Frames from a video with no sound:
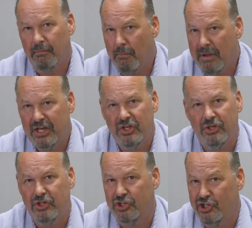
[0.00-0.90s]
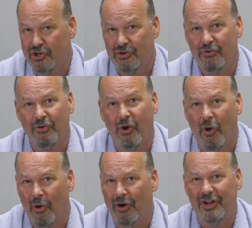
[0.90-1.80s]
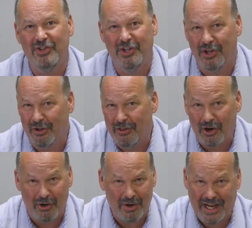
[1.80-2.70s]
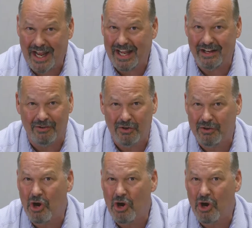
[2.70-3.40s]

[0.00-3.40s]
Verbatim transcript: mid-June or until the hurricane